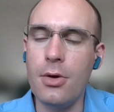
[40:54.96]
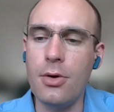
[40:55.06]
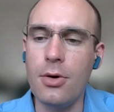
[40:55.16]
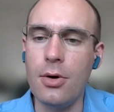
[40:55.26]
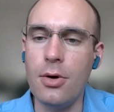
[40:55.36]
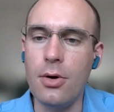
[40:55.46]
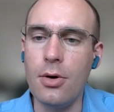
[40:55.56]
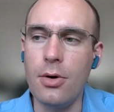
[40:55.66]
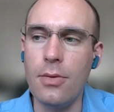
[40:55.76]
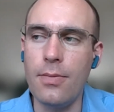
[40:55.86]

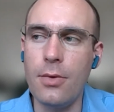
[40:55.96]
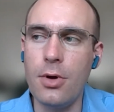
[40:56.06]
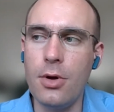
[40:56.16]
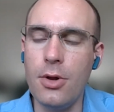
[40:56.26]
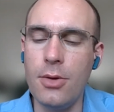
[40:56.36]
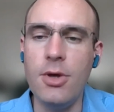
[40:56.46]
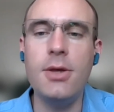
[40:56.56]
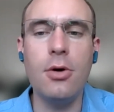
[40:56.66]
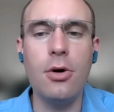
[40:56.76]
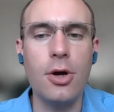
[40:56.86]
the
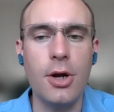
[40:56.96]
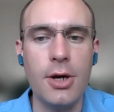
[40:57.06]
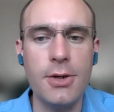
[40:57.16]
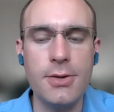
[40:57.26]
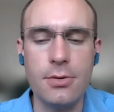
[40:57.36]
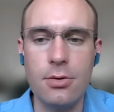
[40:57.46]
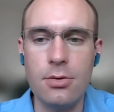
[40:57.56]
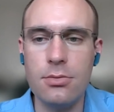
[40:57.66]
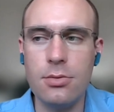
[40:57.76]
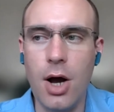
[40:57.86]
meeting
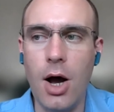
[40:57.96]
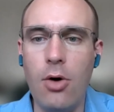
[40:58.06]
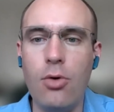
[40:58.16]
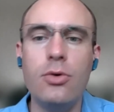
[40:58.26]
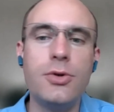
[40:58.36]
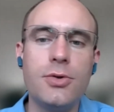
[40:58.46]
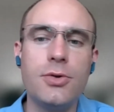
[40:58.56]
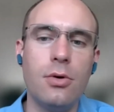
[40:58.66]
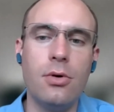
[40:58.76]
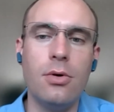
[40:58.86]
organizer are
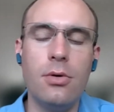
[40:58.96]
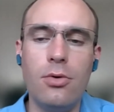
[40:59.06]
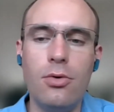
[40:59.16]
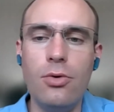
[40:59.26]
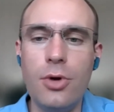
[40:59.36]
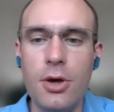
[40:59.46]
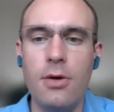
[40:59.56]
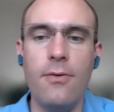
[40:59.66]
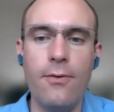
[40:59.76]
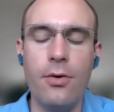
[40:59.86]
also
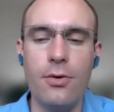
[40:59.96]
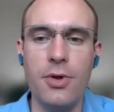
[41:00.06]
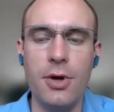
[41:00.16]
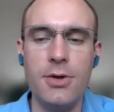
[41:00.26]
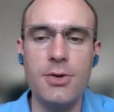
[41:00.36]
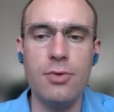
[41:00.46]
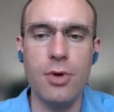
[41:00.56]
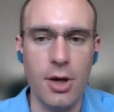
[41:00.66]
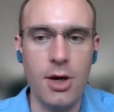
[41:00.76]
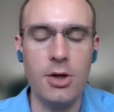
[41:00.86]
looking for things to
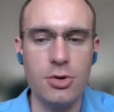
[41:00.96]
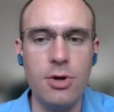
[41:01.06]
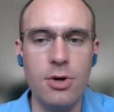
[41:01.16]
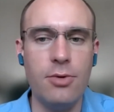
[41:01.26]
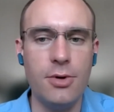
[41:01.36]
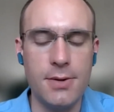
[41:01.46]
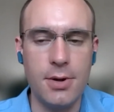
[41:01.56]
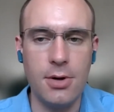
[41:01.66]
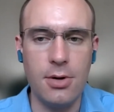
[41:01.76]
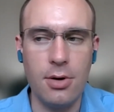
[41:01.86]
engage really with
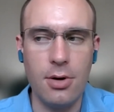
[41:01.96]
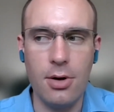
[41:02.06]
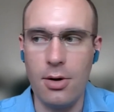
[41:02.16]
their